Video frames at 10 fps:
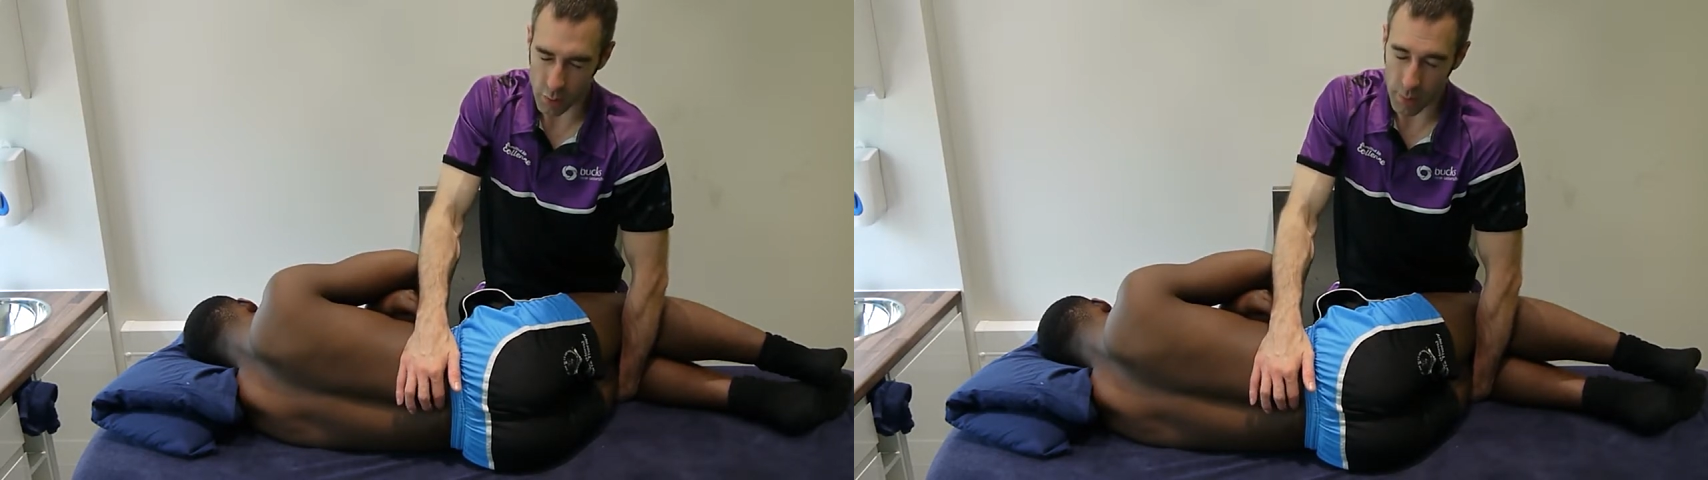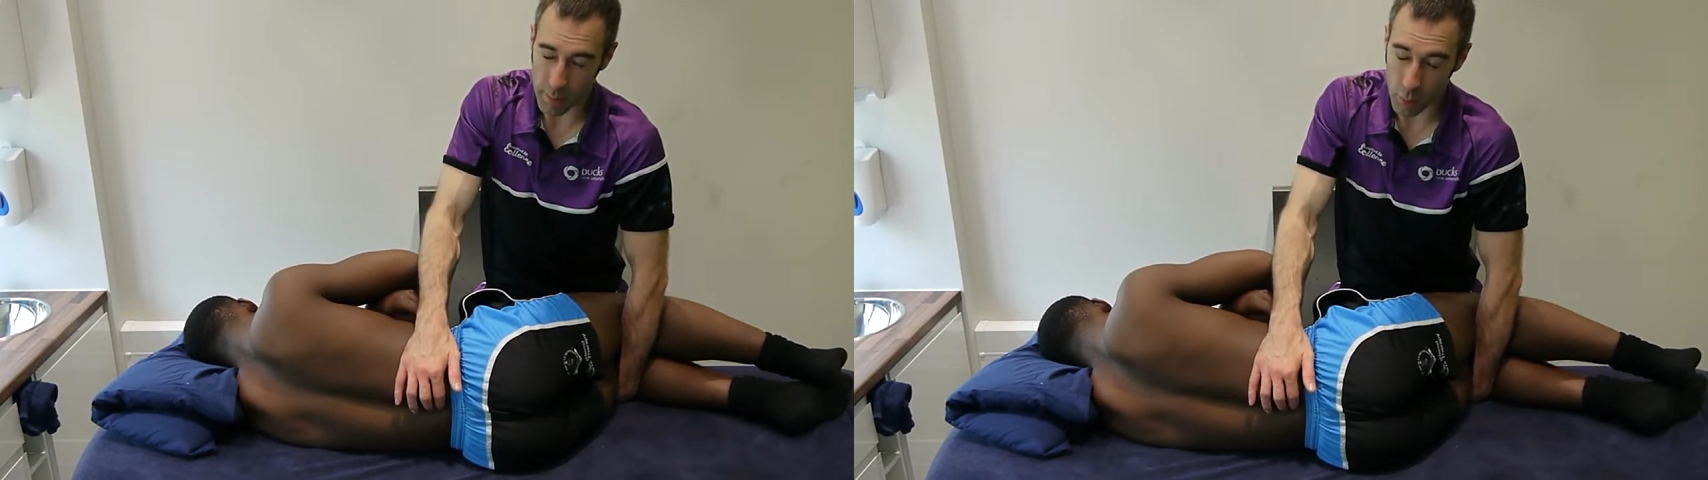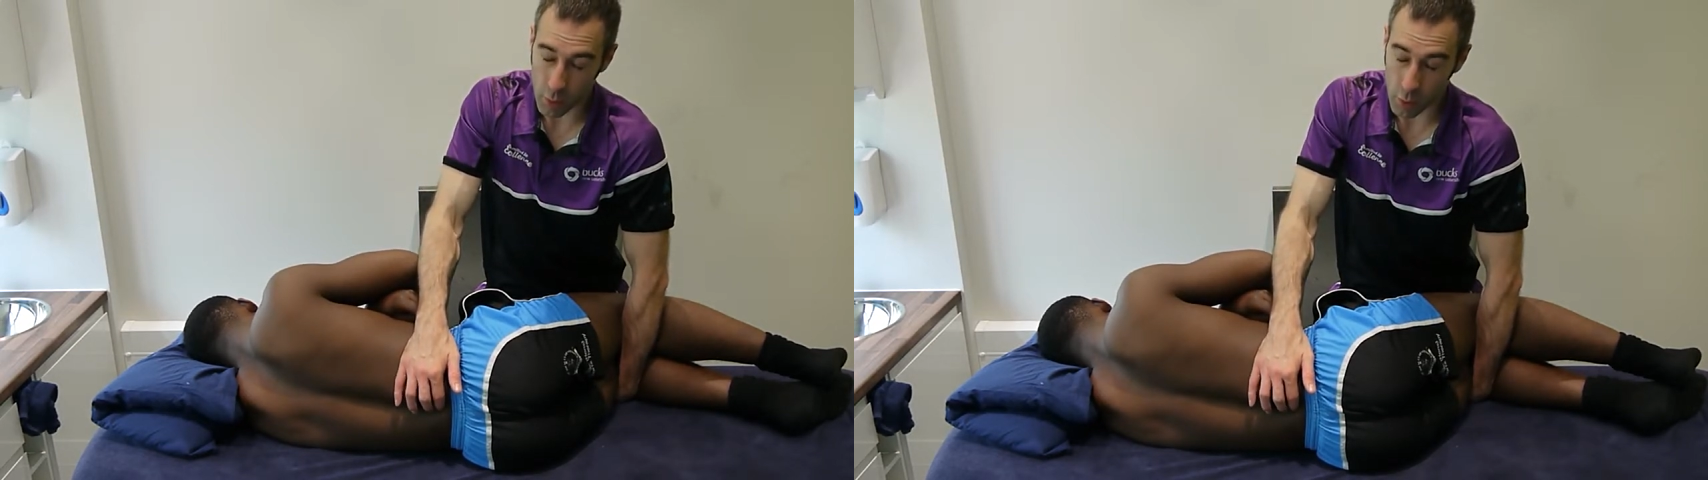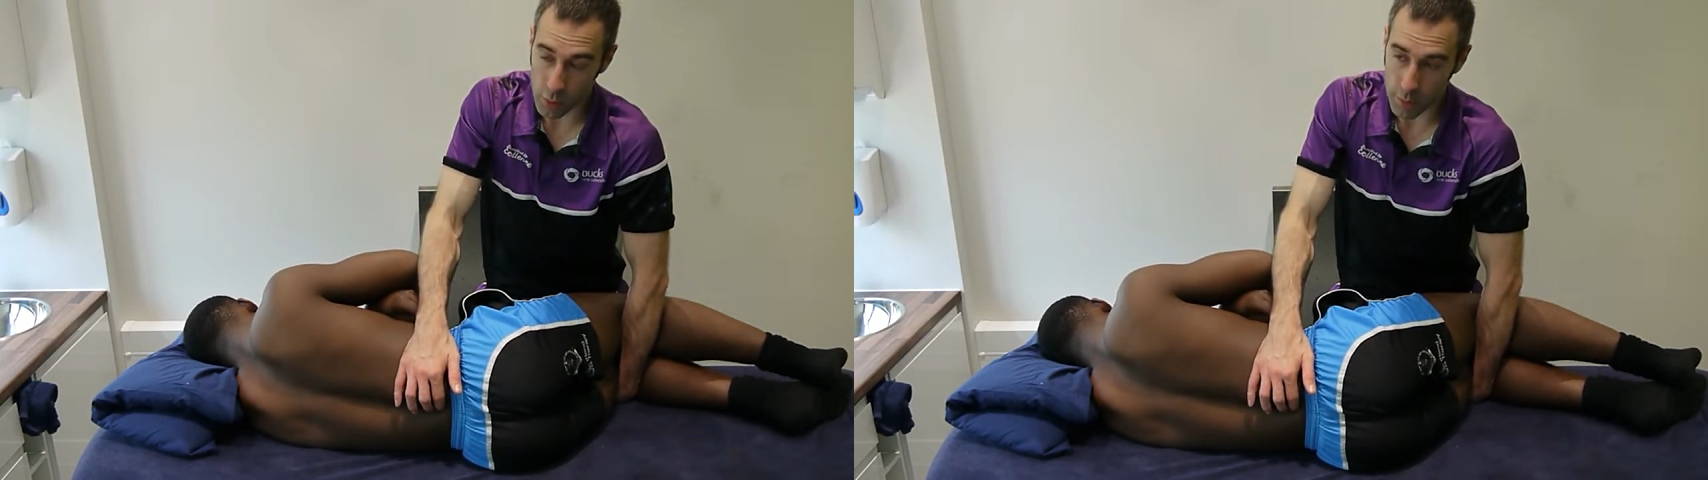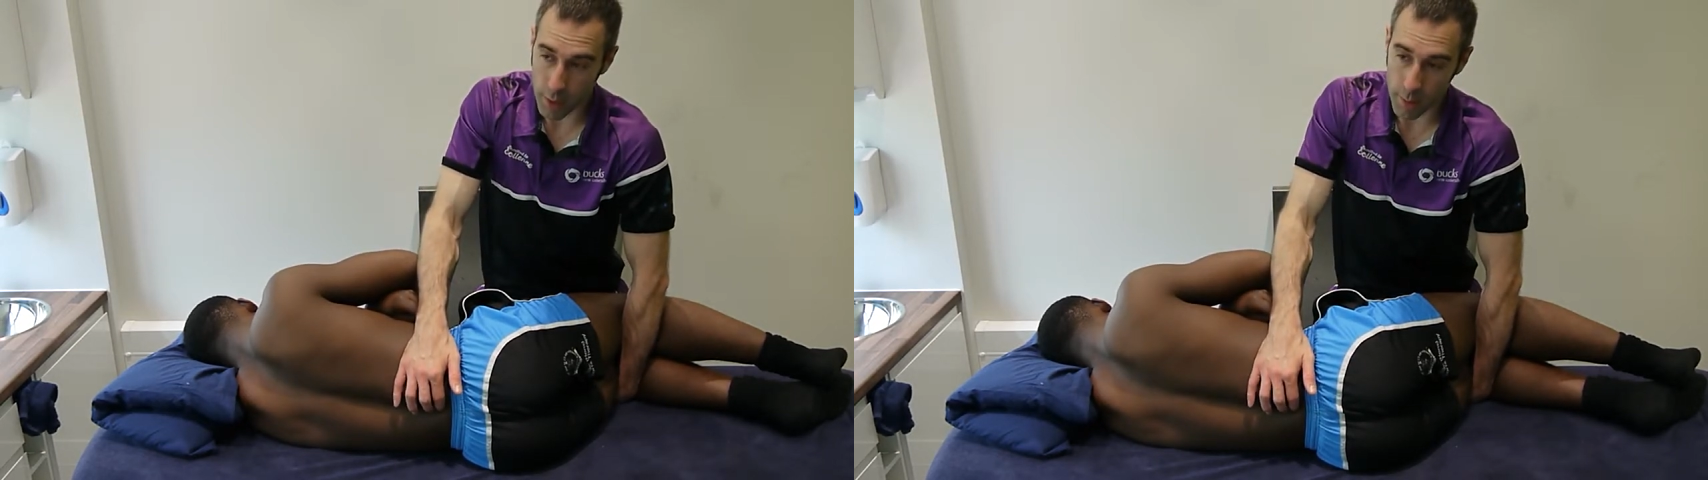remember we're
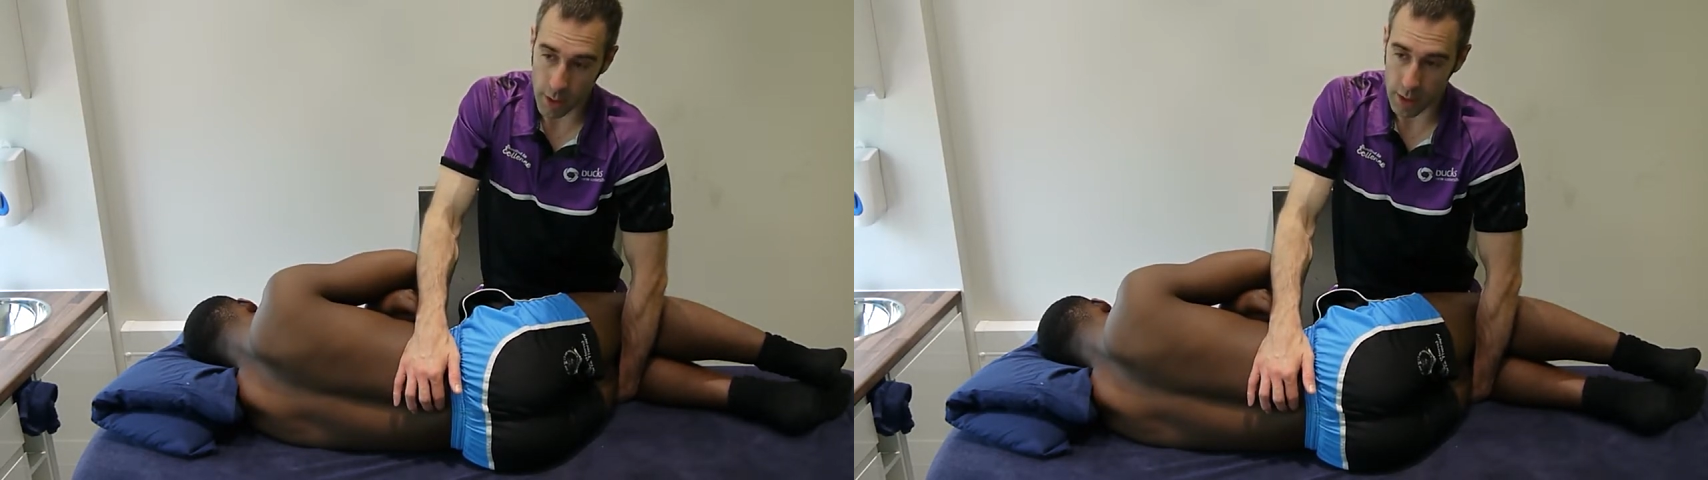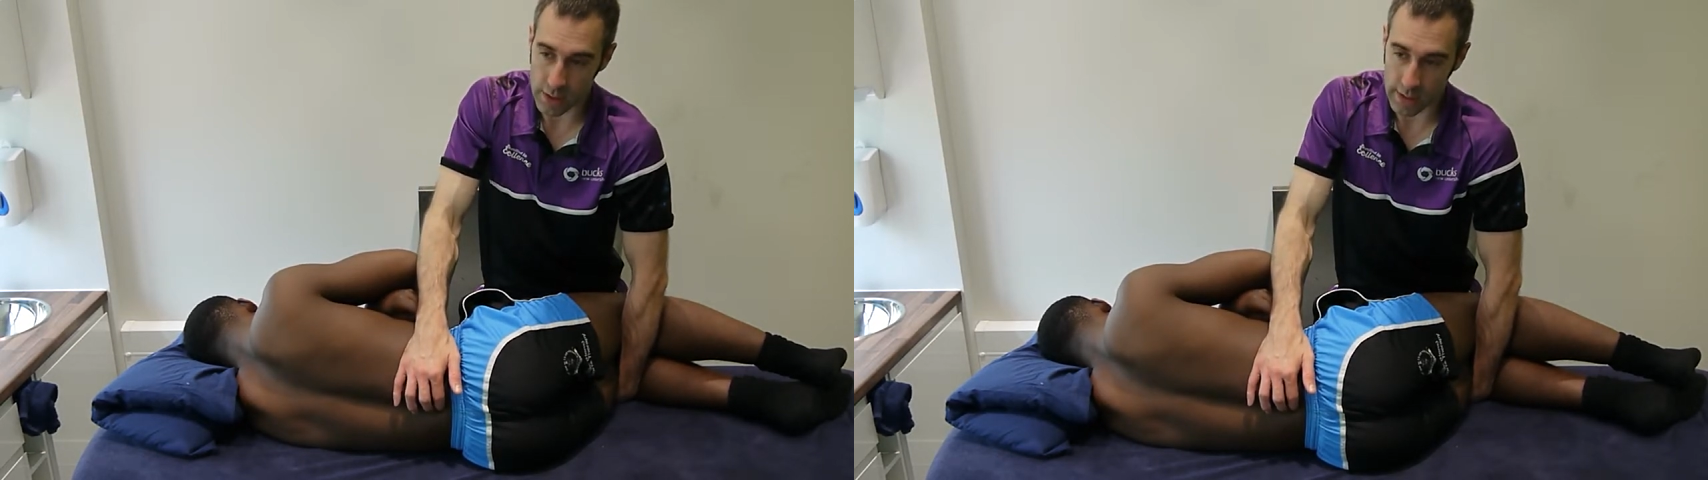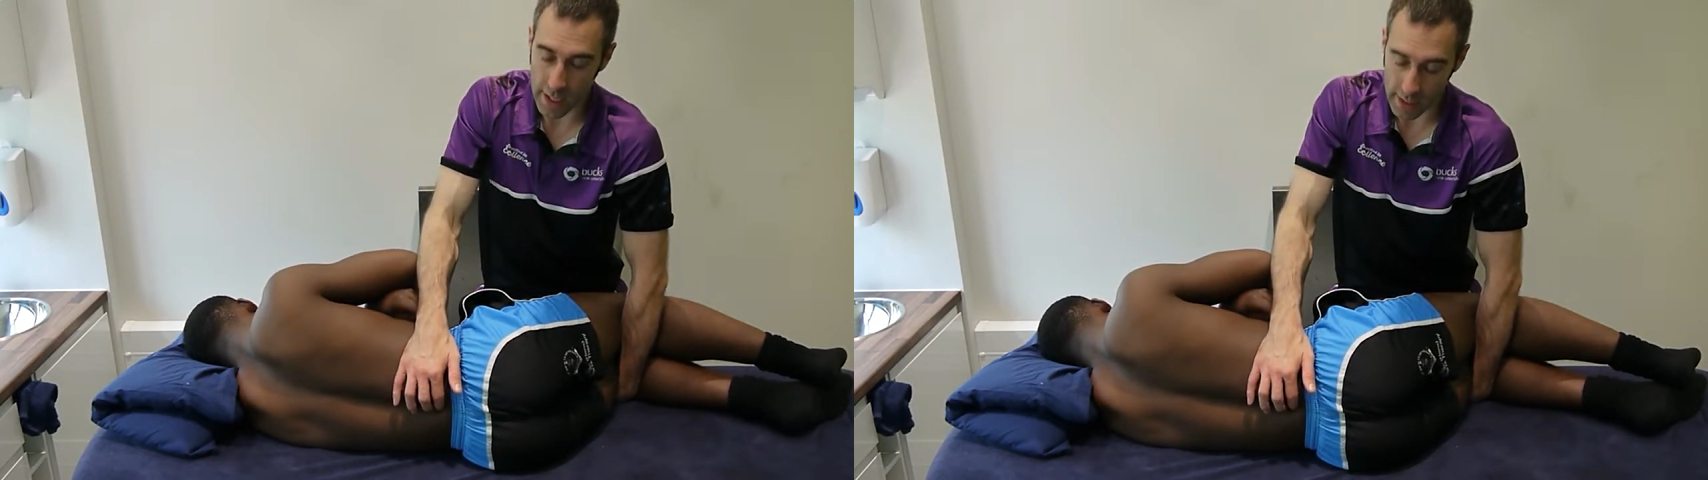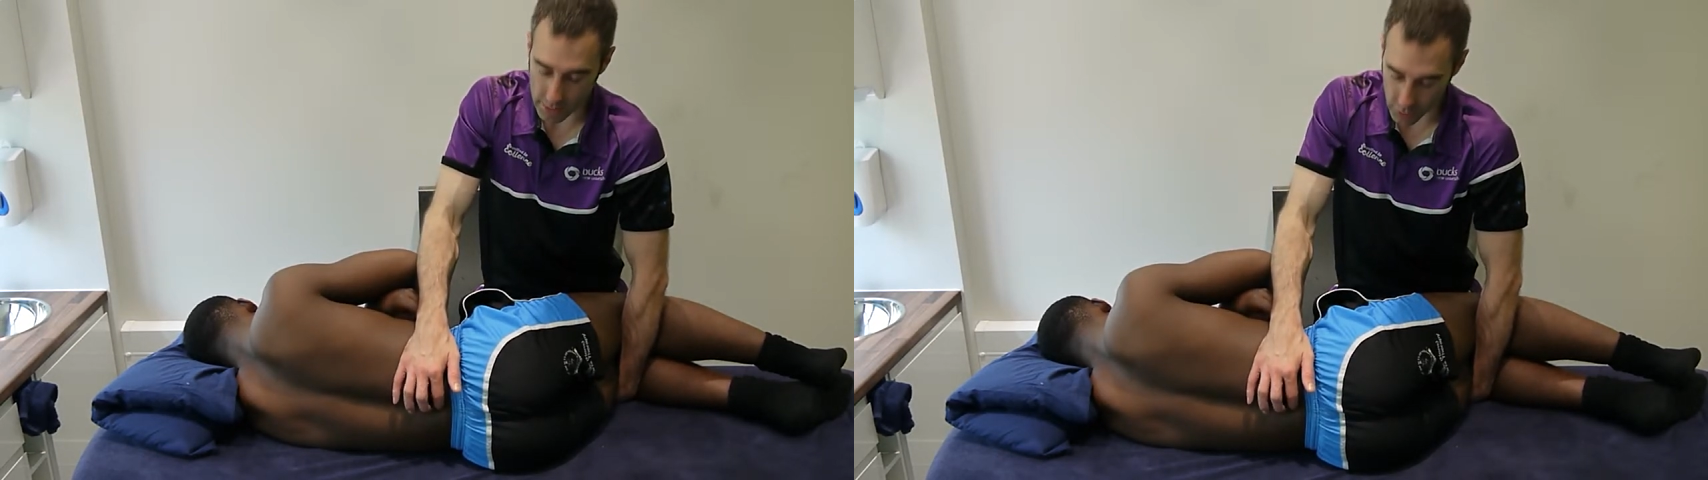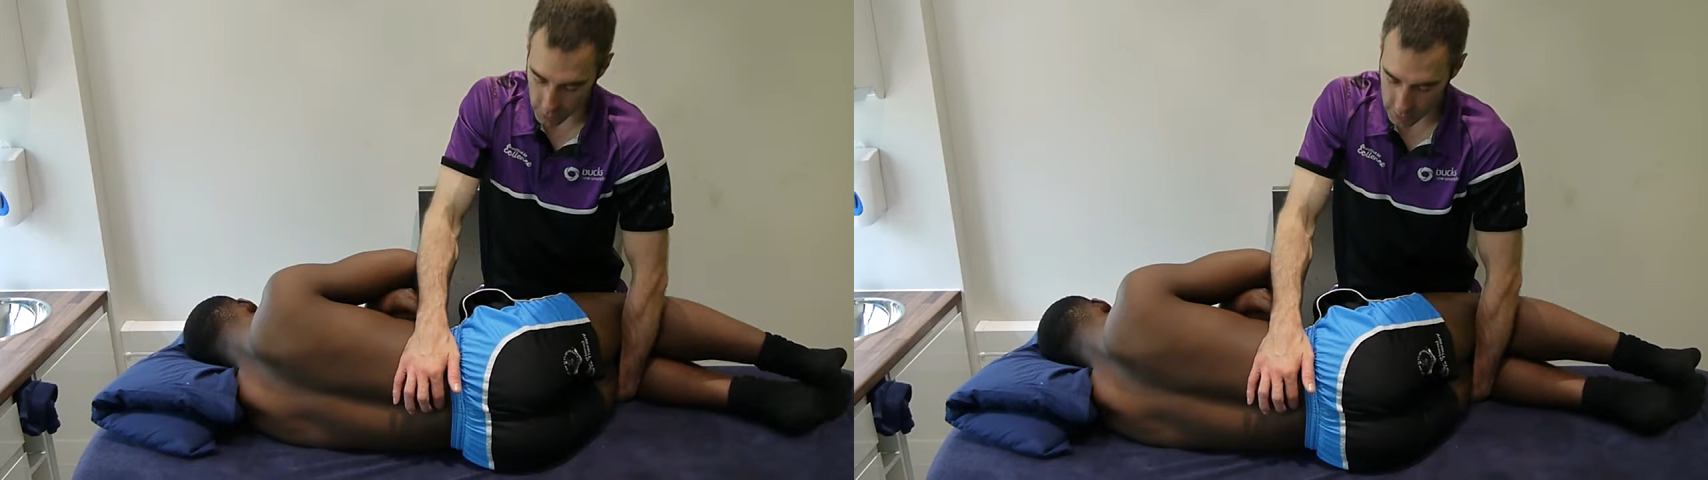always mobilising a
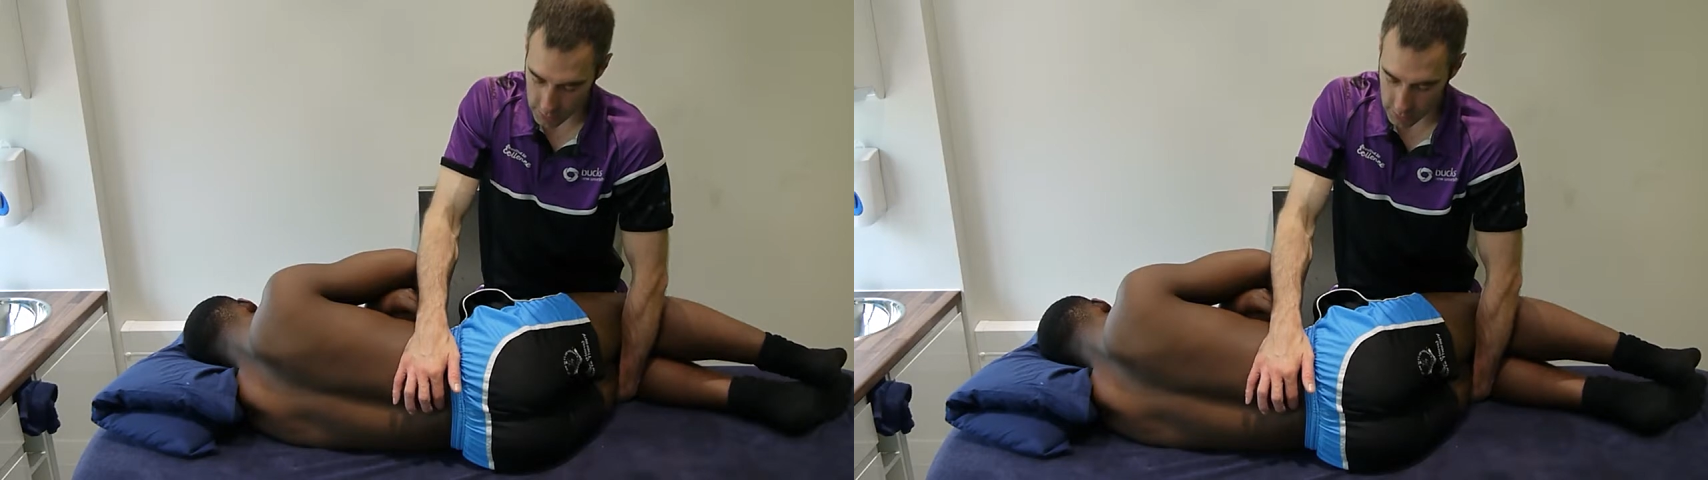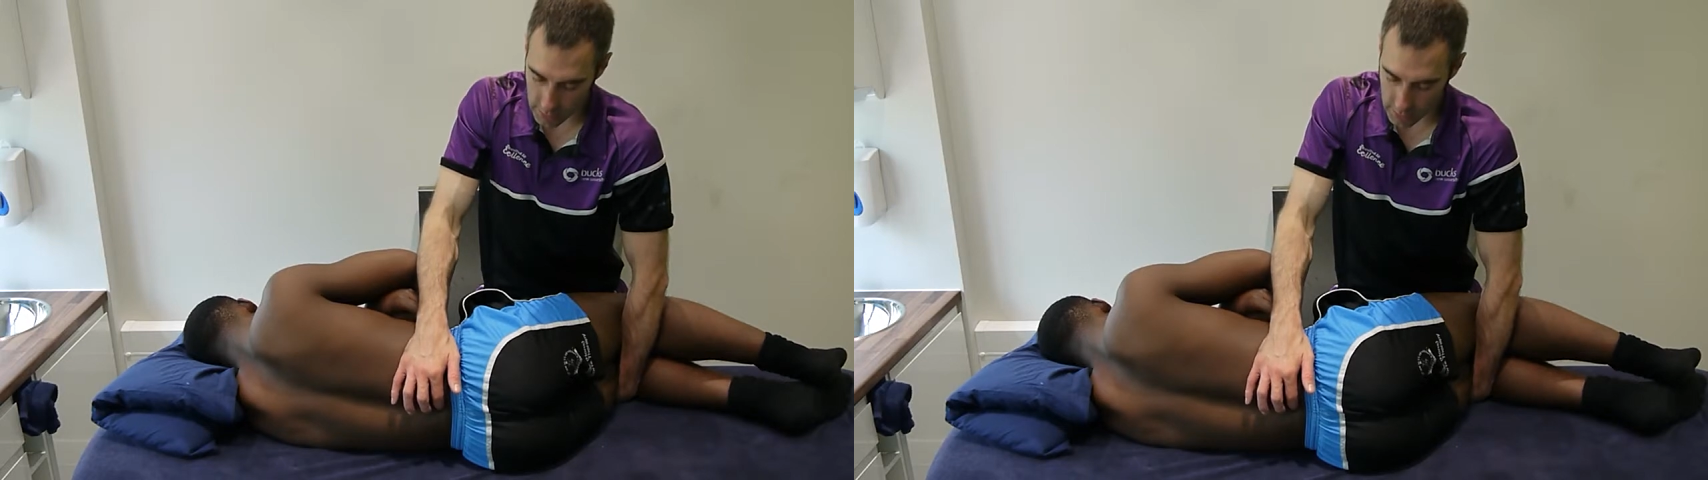joint.